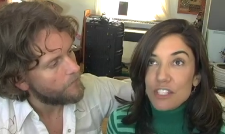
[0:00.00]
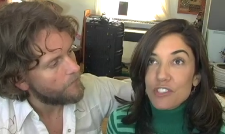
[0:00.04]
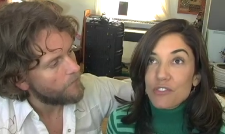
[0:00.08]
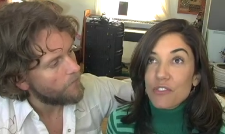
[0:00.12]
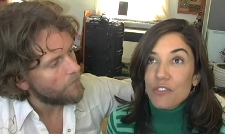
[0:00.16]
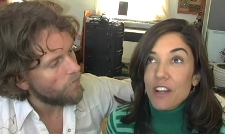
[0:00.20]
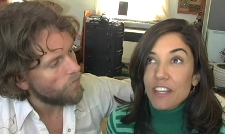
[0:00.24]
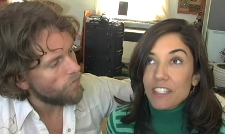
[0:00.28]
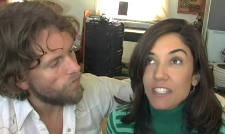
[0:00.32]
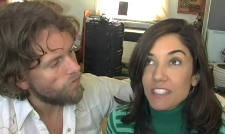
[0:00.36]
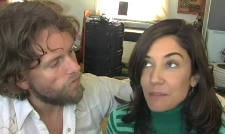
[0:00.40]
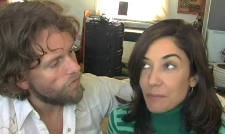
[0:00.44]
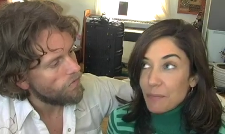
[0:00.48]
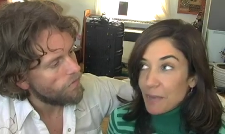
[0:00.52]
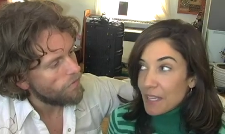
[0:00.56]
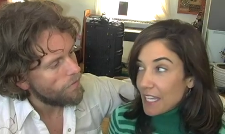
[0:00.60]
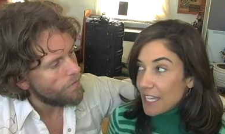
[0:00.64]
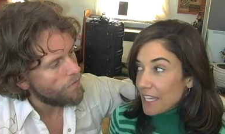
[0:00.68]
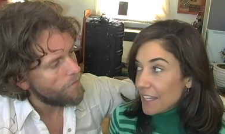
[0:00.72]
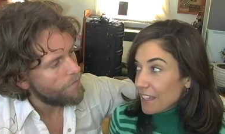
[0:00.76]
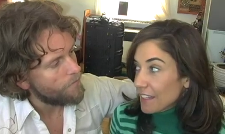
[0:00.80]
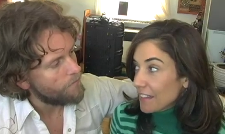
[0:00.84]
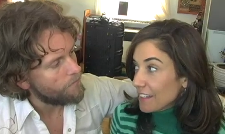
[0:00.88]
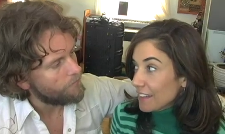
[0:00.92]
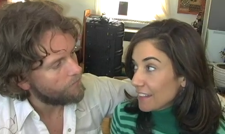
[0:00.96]
Speaker 1: Trust
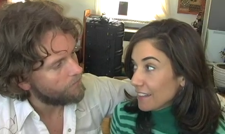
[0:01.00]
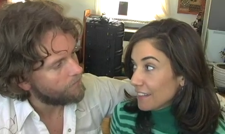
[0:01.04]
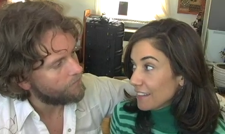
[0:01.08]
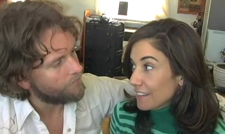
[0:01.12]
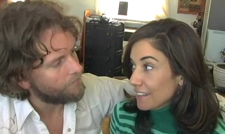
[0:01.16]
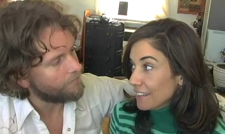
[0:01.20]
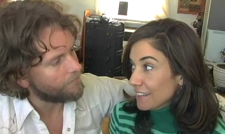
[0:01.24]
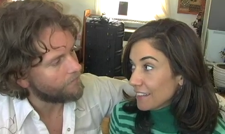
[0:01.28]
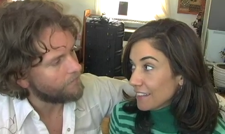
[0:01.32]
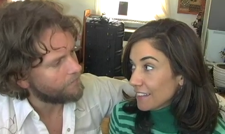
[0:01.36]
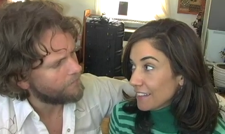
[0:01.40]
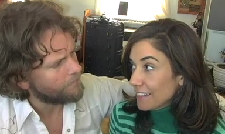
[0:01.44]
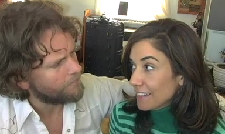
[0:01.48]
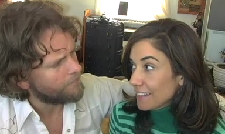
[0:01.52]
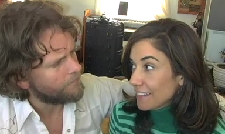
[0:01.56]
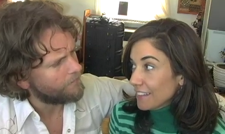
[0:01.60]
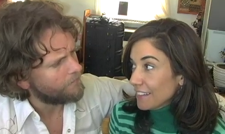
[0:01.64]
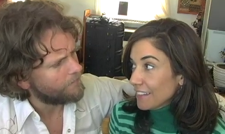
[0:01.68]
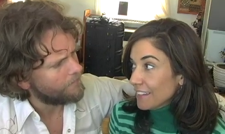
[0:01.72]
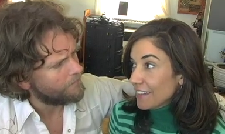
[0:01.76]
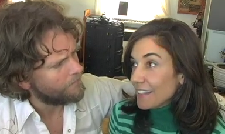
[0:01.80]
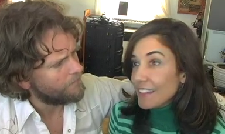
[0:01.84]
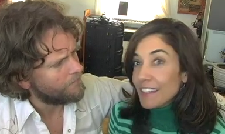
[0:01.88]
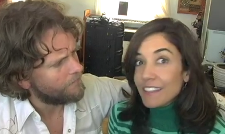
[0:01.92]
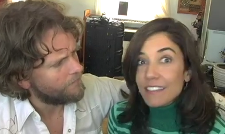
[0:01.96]
me. Hmm.
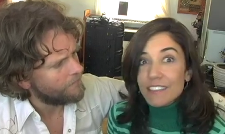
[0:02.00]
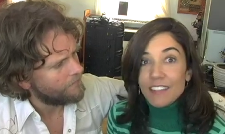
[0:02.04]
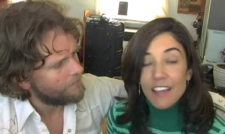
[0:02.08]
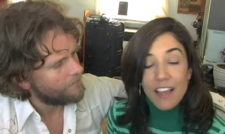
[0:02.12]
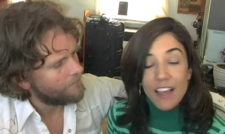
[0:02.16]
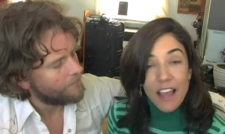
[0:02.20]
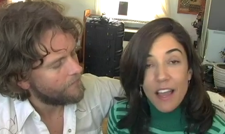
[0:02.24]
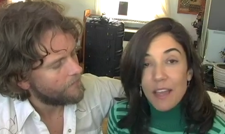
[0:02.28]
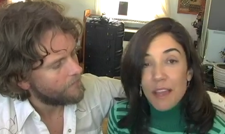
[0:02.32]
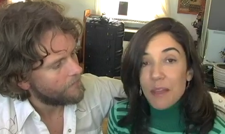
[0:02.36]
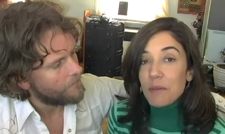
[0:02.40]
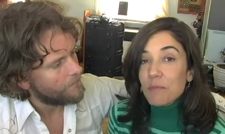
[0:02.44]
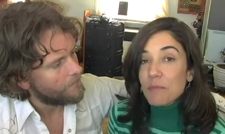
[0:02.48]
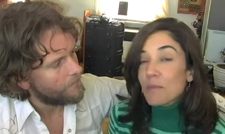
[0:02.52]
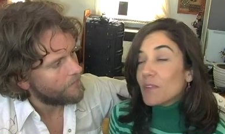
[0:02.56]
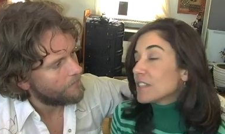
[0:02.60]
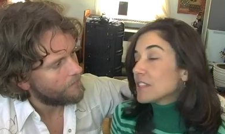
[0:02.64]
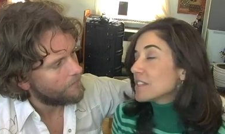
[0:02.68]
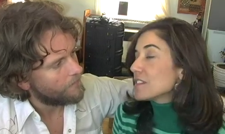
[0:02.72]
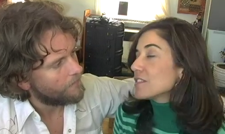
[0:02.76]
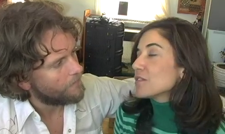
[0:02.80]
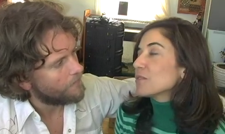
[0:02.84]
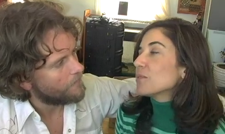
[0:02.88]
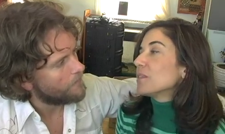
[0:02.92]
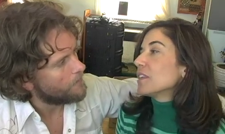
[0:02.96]
So, uh, it, it,
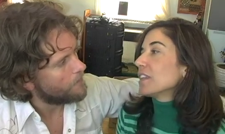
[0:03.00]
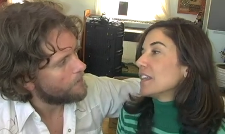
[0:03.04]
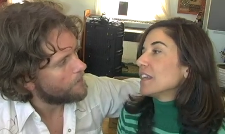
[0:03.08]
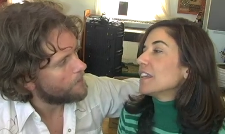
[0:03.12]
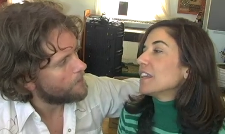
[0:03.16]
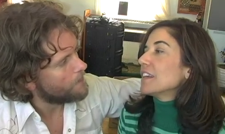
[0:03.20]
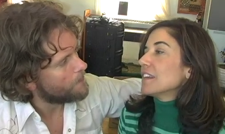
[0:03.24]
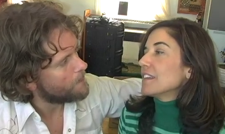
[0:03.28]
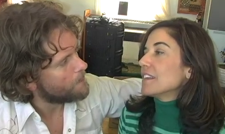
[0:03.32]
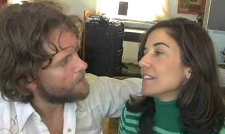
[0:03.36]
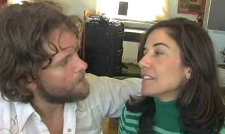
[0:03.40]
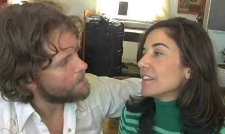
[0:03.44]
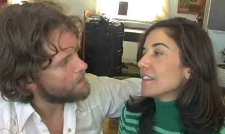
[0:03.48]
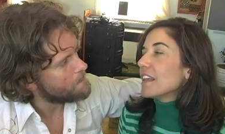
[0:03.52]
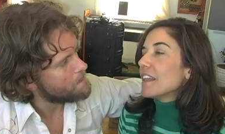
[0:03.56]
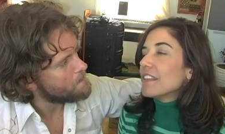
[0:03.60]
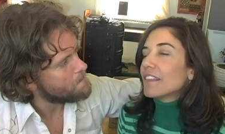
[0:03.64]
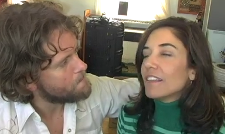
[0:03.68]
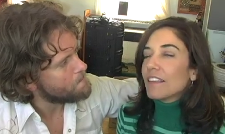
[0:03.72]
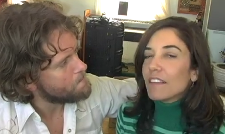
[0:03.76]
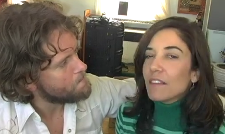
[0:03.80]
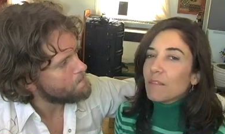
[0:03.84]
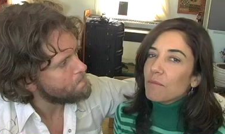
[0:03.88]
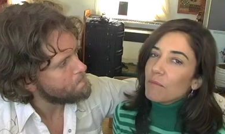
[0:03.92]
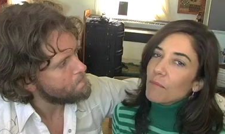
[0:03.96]
just really is,
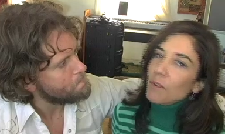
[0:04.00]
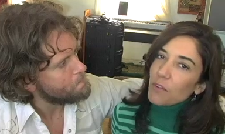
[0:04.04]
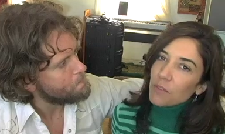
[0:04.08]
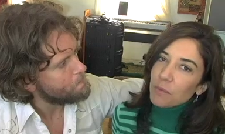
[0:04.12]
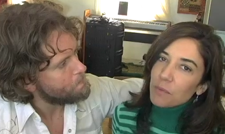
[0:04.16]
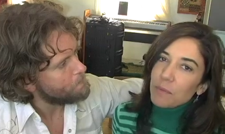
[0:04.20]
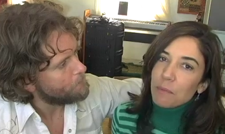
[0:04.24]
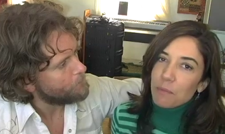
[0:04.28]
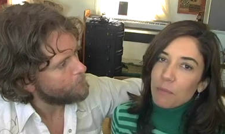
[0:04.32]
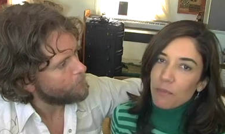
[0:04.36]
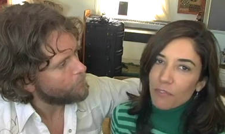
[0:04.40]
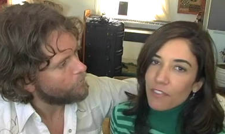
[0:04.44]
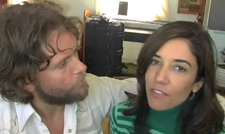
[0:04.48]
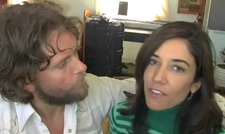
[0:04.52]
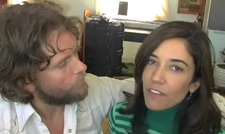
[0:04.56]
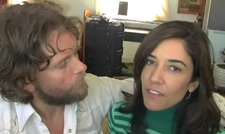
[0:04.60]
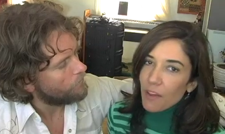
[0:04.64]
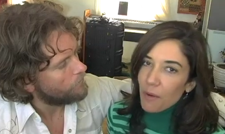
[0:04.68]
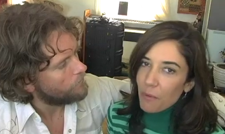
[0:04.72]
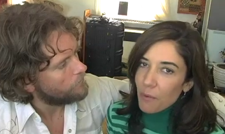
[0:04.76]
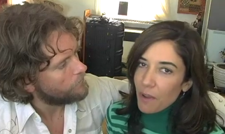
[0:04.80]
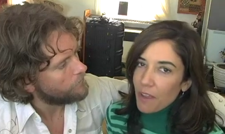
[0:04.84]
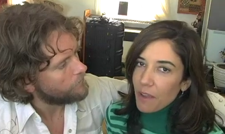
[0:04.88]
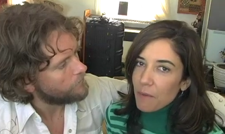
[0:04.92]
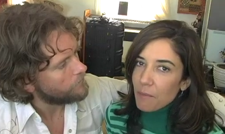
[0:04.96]
and most people feel
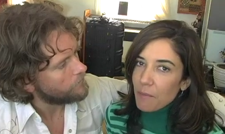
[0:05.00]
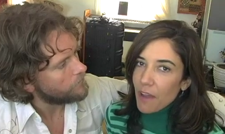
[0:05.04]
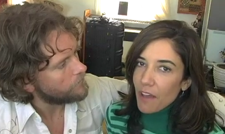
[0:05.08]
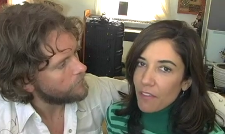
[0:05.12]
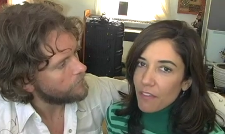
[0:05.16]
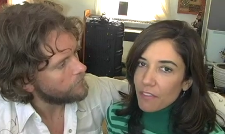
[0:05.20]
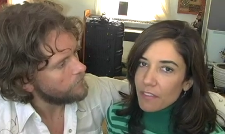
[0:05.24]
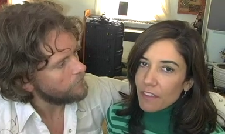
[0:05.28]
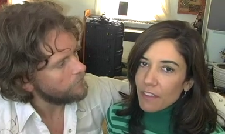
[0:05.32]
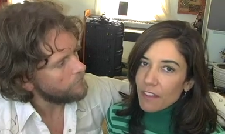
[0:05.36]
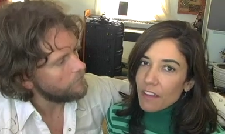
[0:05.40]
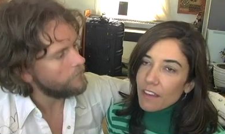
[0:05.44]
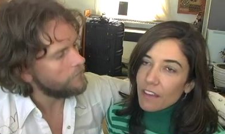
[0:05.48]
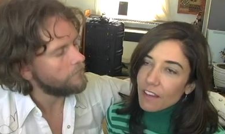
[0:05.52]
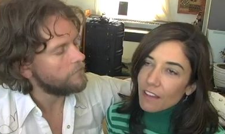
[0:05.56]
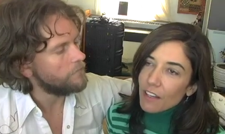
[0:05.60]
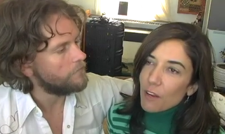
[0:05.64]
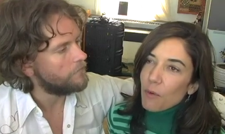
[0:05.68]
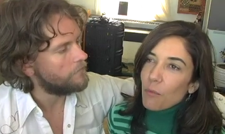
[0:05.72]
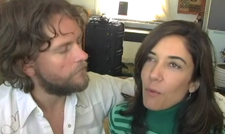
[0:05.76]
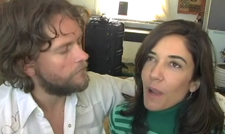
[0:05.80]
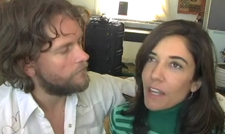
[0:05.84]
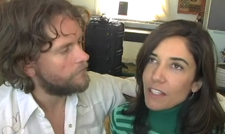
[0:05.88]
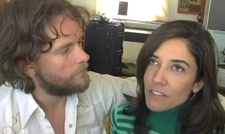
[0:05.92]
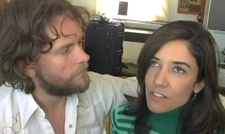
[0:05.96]
that way about you
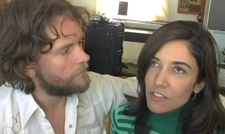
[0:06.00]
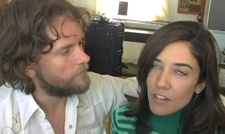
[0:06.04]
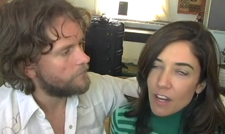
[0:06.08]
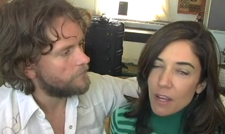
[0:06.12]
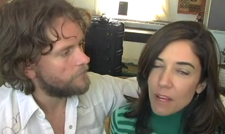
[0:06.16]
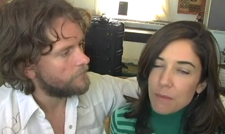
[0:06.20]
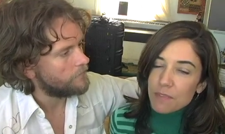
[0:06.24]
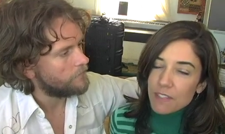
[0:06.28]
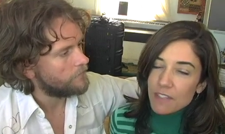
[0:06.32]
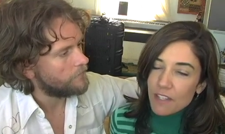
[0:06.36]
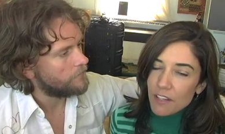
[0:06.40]
know White Stripes.